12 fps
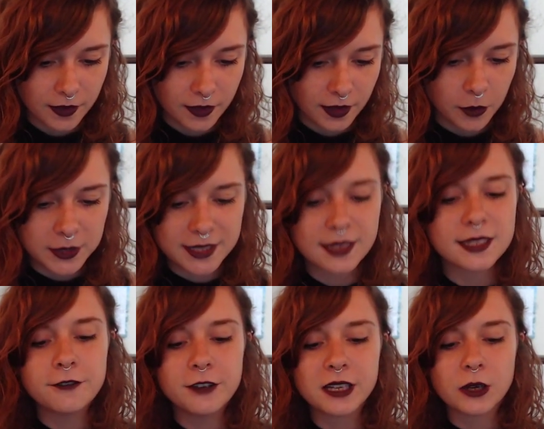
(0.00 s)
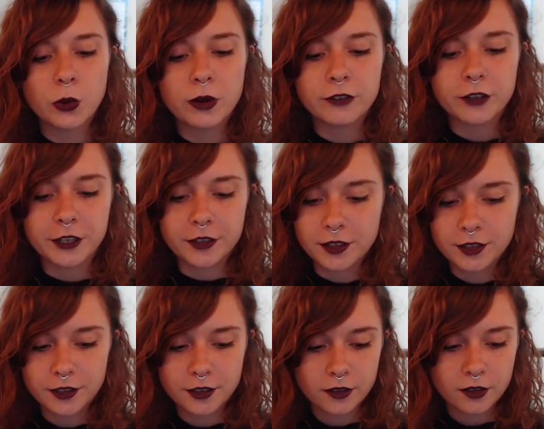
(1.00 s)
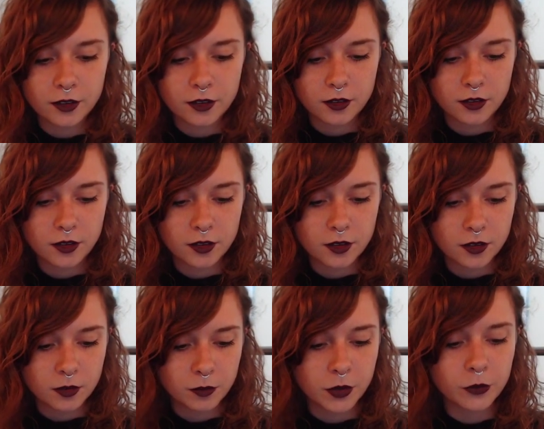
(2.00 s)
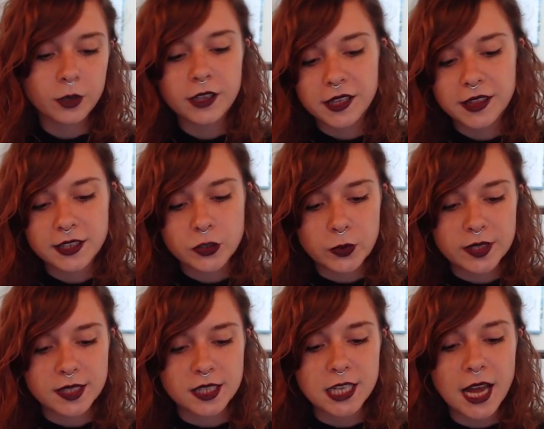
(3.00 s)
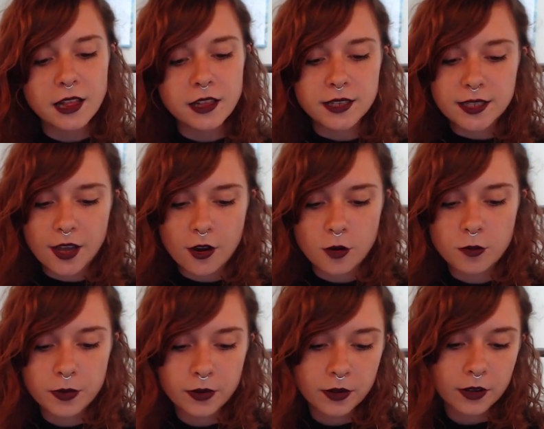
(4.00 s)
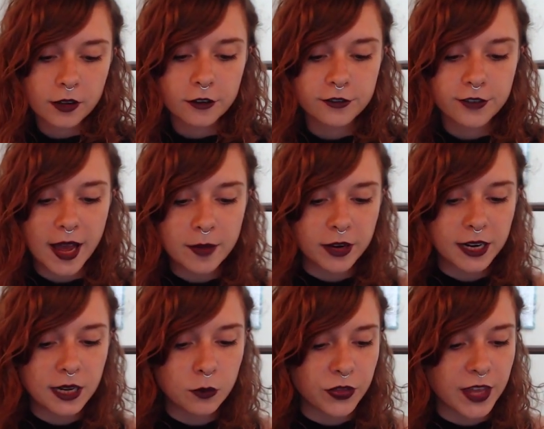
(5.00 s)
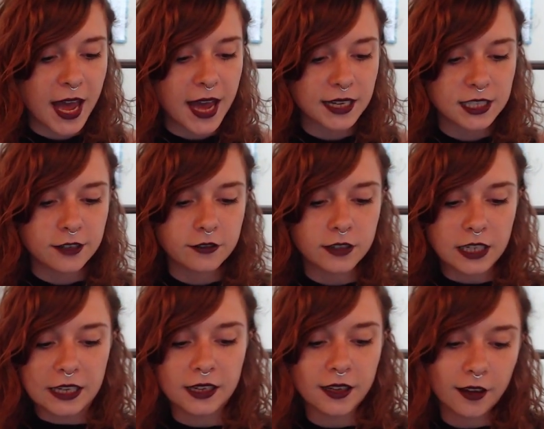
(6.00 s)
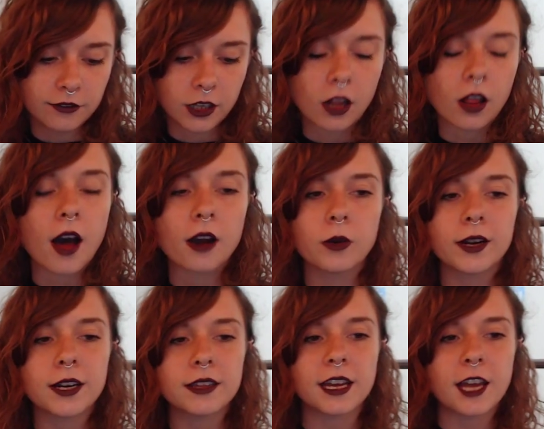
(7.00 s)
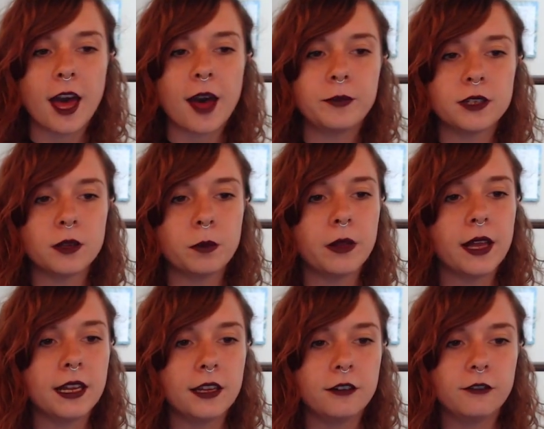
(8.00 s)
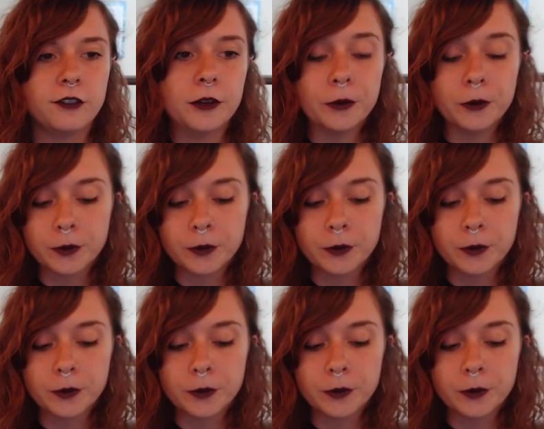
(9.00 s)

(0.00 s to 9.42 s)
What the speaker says: It was as if it quivered, but really this was the telescope vibrating with the activity of the clockwork that kept the planet in view.